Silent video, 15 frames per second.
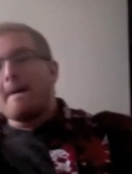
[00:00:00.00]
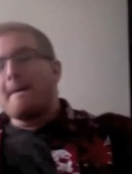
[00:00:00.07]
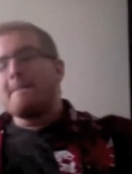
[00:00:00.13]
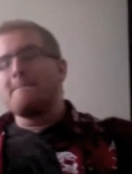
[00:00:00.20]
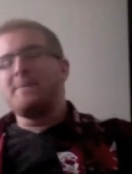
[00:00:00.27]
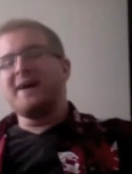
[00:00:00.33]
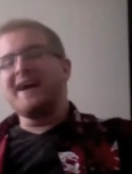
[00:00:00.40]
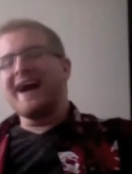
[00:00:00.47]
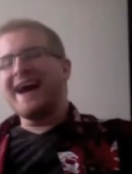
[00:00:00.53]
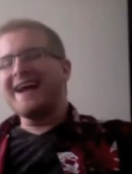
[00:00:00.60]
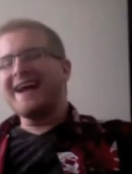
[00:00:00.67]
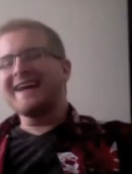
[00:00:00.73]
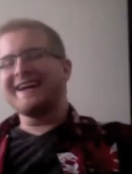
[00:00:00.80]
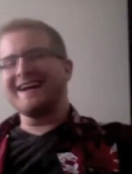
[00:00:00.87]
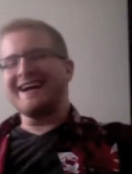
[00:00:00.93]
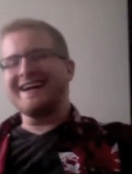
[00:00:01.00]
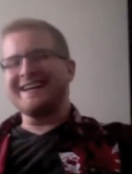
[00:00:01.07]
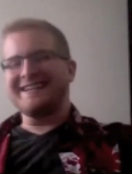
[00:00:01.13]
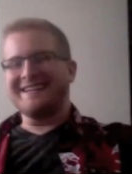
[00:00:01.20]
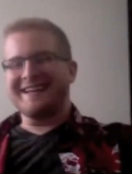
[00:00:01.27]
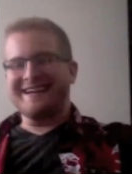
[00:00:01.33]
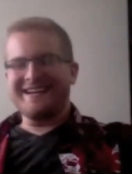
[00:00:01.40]
But I kind
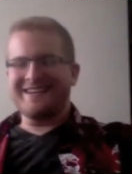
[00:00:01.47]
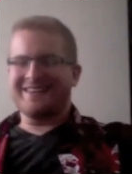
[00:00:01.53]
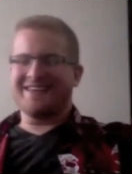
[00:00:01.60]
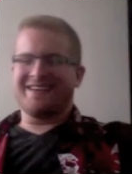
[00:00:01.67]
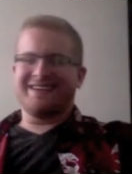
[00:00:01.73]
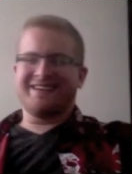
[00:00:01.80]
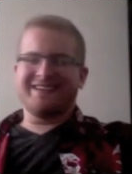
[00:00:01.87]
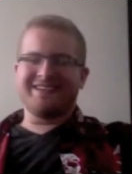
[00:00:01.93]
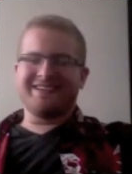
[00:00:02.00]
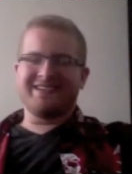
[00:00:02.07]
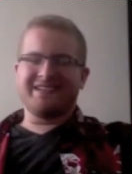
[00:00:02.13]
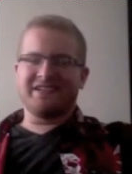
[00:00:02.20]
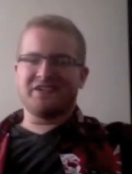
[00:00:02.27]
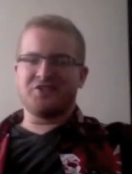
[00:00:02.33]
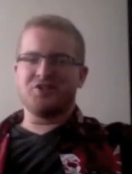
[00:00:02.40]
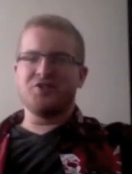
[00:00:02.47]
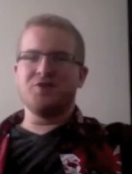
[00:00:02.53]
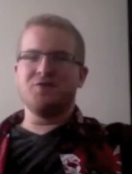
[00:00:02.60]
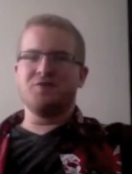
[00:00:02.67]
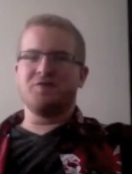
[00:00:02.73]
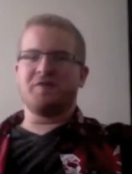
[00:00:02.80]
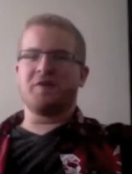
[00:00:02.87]
of like this
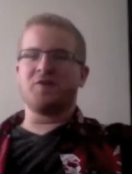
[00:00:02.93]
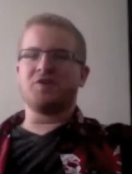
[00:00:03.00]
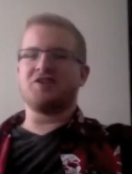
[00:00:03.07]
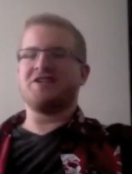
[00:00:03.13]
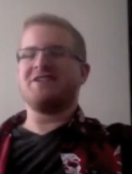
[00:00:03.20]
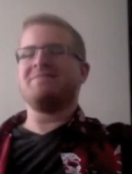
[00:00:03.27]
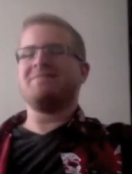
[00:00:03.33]
new version.